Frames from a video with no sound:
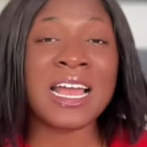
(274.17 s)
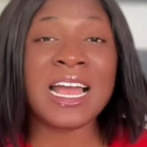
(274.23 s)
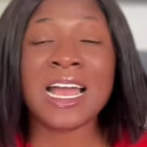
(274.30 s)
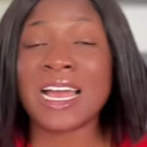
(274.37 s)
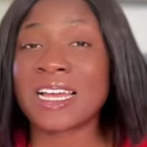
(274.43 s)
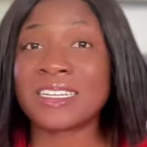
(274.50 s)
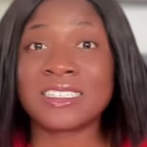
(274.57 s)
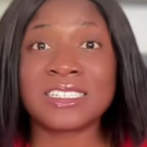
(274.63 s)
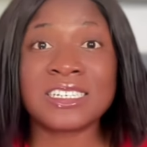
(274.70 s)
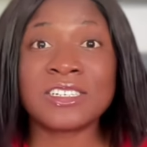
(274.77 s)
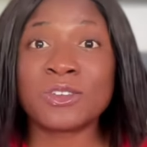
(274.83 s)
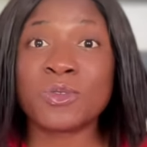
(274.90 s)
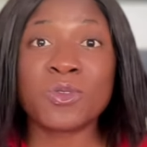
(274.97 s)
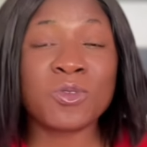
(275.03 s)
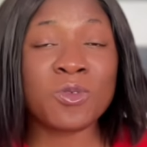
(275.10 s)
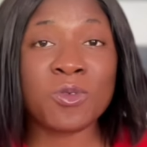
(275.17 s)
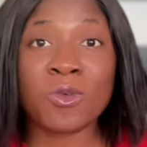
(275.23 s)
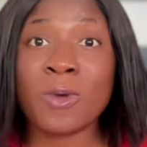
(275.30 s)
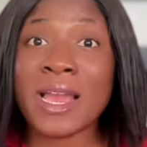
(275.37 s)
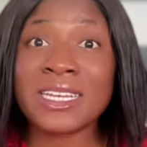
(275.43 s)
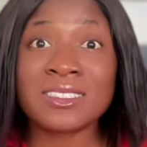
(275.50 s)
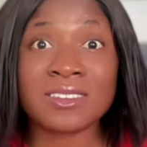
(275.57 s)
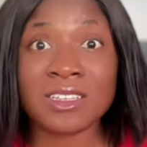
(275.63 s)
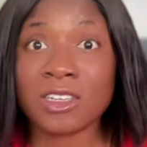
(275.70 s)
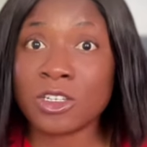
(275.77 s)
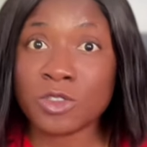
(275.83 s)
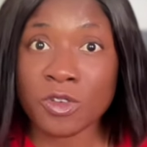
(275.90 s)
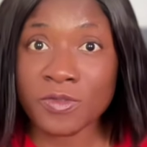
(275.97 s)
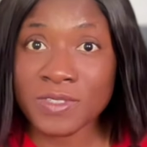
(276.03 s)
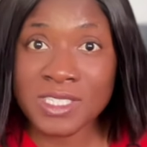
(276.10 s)
and you know, quite a lot
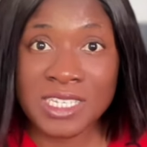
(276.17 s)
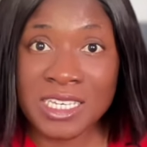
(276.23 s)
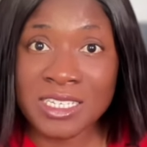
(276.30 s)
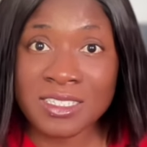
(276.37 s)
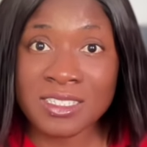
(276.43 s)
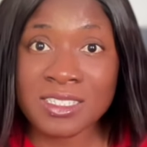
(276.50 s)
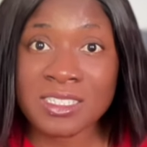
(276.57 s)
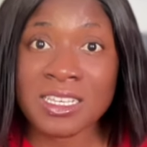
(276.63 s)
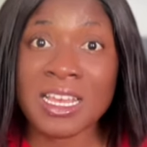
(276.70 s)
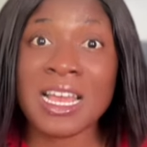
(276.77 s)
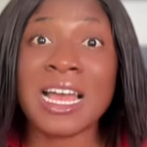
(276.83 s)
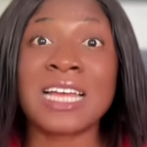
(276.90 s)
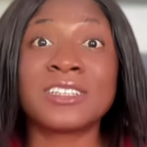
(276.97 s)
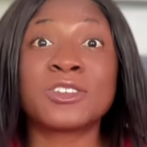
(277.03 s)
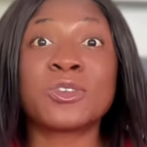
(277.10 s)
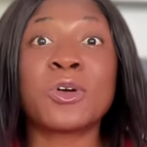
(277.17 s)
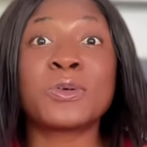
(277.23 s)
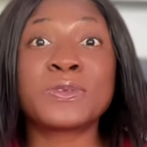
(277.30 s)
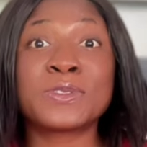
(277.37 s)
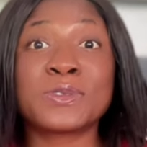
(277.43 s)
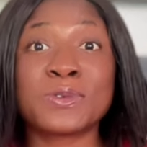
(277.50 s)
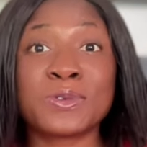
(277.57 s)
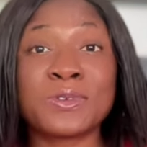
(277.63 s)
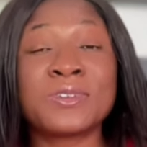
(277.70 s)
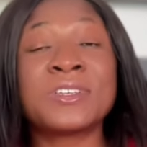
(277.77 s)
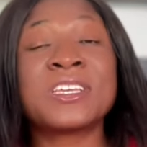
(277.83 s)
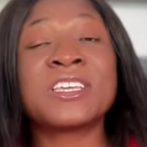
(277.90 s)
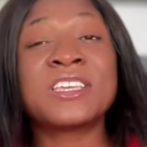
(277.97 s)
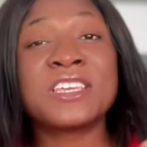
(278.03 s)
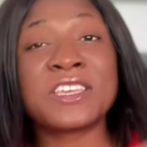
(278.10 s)
of things, and also
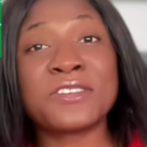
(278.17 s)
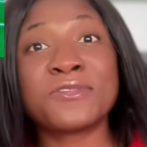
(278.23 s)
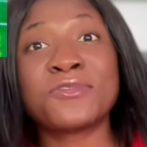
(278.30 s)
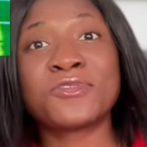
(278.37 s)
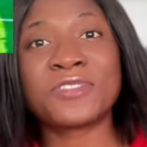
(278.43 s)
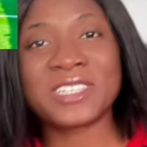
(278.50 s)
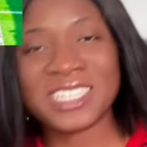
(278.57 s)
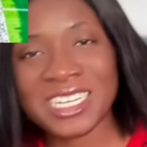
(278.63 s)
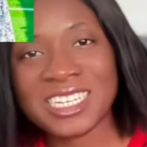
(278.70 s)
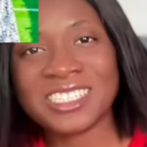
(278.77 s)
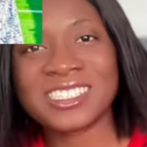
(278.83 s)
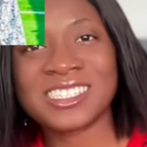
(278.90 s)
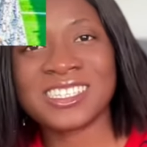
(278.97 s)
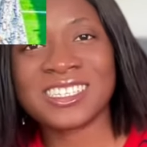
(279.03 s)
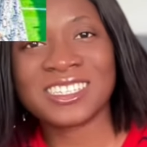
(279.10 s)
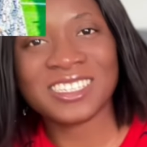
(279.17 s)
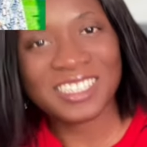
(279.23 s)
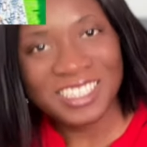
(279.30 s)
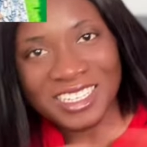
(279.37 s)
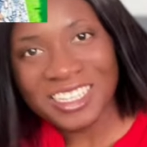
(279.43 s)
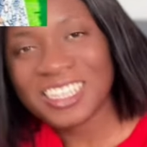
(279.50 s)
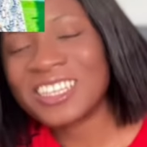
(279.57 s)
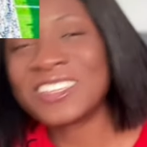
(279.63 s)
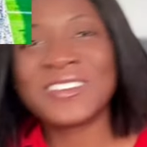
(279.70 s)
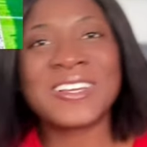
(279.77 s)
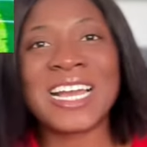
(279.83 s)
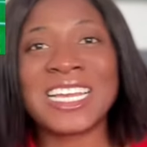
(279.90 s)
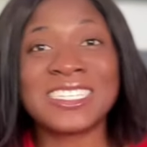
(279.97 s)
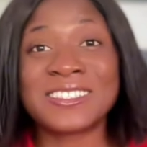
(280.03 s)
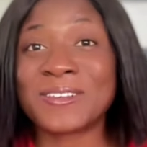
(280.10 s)
infidelity. You
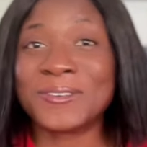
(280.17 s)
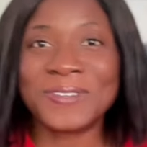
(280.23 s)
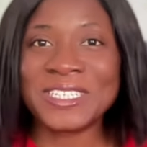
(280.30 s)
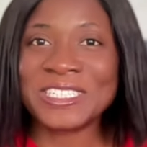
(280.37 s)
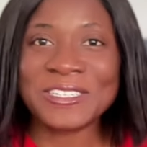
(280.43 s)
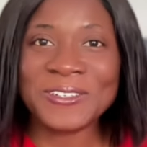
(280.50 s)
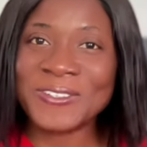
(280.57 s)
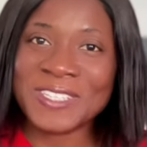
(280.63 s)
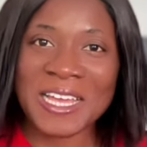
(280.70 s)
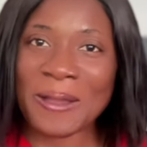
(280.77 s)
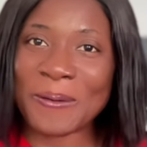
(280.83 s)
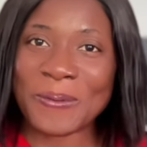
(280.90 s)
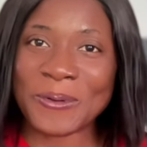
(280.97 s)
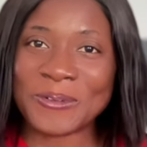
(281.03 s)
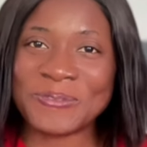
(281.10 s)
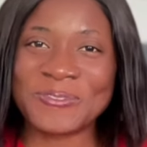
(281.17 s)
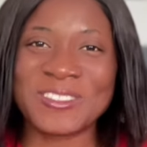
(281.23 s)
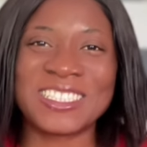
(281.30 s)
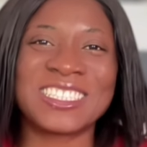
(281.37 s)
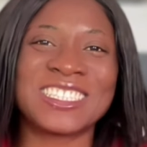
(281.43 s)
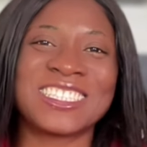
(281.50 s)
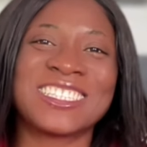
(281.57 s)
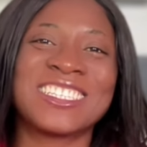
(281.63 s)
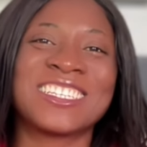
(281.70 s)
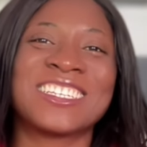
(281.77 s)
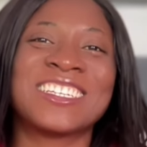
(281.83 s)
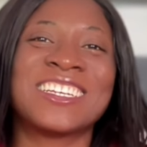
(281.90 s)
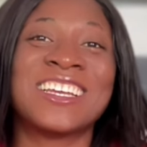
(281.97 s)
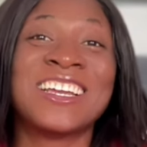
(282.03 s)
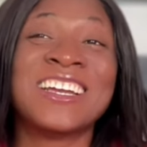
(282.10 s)
guys already know that
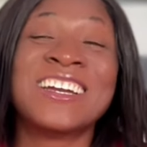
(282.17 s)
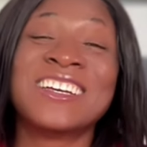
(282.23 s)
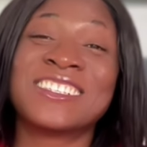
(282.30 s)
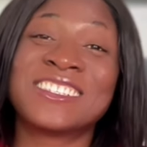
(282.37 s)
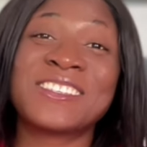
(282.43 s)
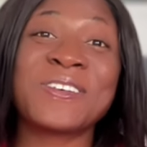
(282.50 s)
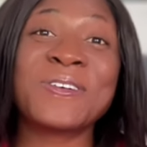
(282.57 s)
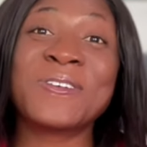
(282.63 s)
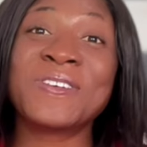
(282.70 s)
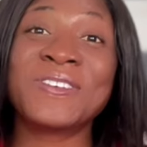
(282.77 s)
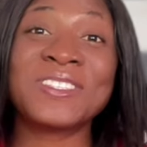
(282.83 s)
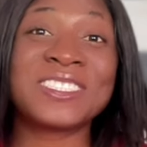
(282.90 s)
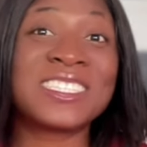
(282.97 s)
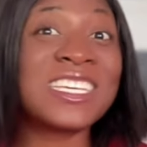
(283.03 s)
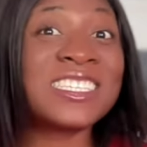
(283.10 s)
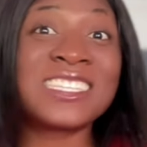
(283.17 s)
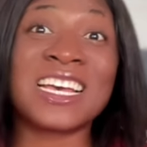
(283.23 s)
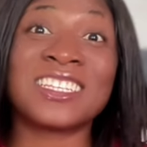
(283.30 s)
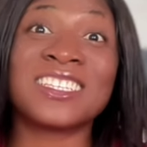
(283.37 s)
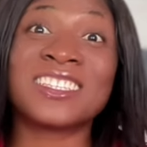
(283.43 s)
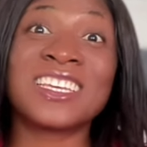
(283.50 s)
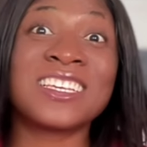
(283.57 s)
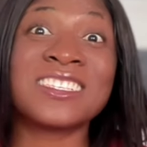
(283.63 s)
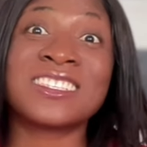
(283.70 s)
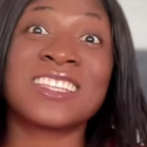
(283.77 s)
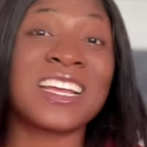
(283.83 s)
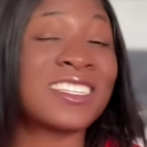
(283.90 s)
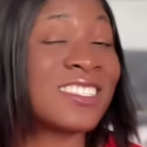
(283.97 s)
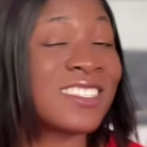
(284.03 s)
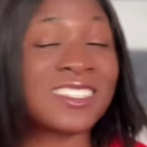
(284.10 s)
one. So these are the things
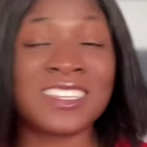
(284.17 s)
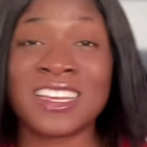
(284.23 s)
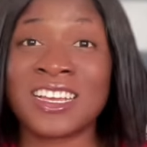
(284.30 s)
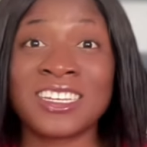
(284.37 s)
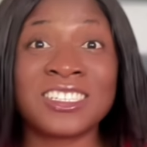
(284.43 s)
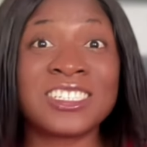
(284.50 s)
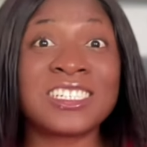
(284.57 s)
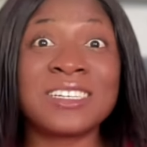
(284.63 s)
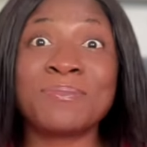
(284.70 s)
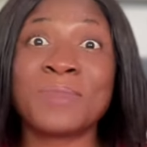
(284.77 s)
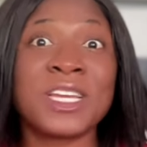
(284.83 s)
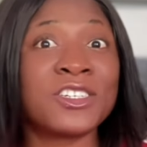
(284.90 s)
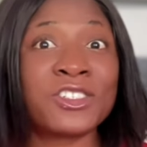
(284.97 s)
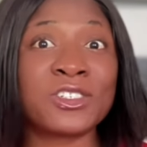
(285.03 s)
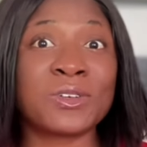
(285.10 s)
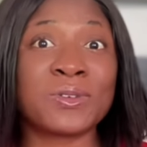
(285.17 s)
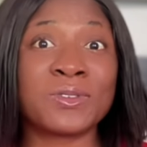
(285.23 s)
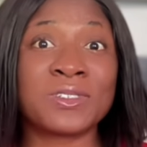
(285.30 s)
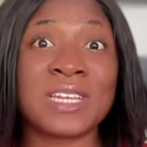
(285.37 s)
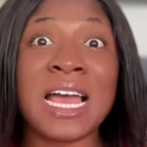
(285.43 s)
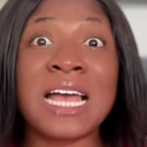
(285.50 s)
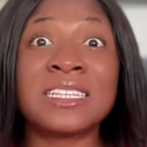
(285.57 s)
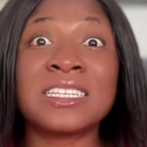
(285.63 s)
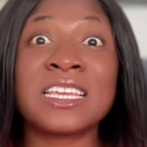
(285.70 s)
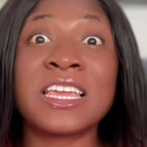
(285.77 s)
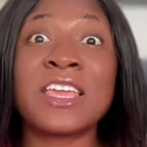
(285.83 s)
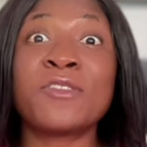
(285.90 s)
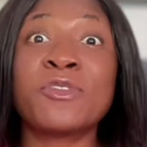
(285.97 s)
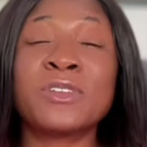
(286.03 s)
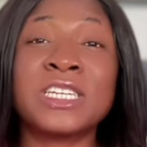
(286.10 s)
that she mentioned, and
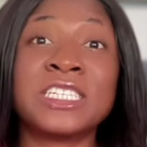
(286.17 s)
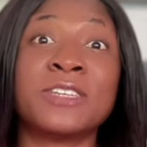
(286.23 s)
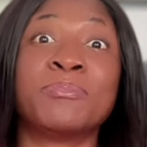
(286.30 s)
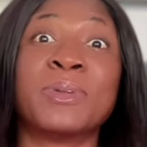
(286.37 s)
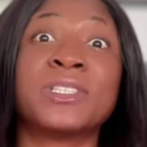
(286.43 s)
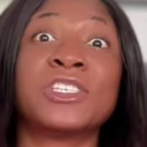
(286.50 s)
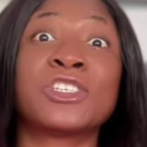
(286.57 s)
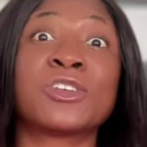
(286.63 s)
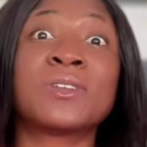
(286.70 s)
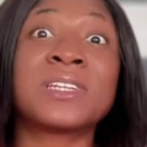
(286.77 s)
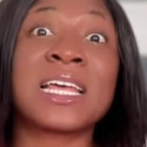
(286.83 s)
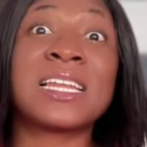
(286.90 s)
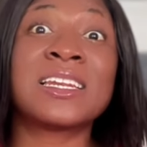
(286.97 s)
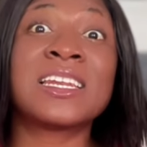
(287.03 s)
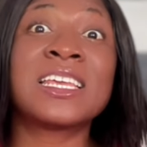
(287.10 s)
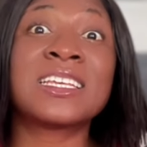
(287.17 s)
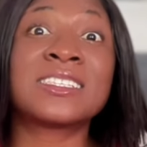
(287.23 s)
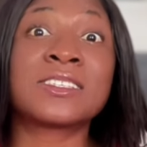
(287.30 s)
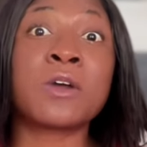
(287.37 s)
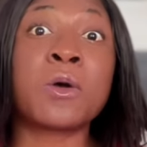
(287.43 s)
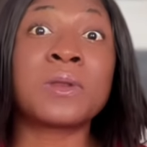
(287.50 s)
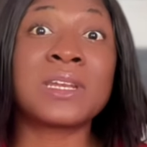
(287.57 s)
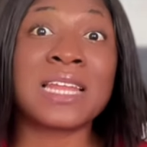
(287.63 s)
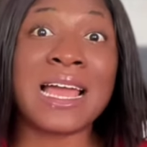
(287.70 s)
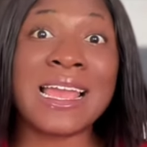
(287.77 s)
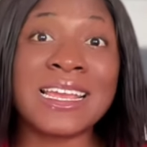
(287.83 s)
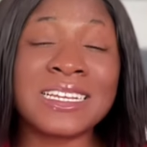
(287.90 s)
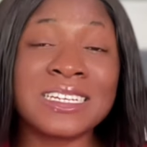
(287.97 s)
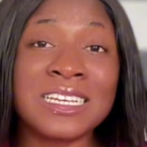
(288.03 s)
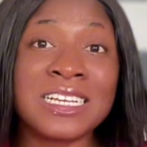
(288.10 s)
even in the petition that leaked
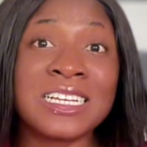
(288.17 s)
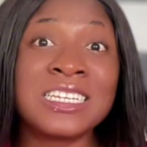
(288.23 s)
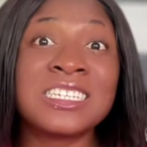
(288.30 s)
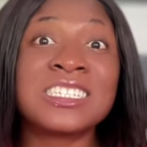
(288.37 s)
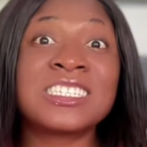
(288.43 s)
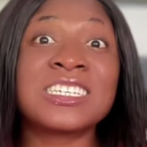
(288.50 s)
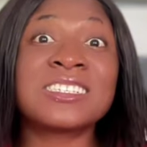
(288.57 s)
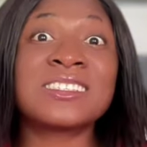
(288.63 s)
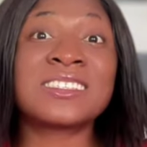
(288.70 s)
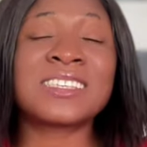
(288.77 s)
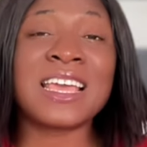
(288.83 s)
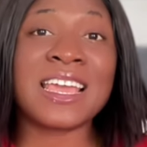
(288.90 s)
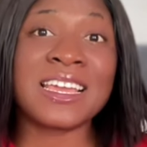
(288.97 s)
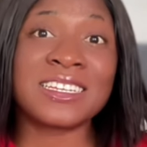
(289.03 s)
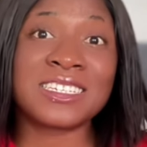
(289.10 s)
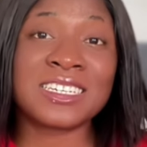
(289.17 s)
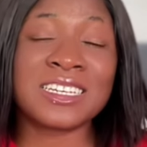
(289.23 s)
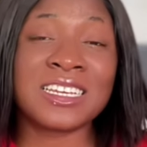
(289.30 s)
online, she said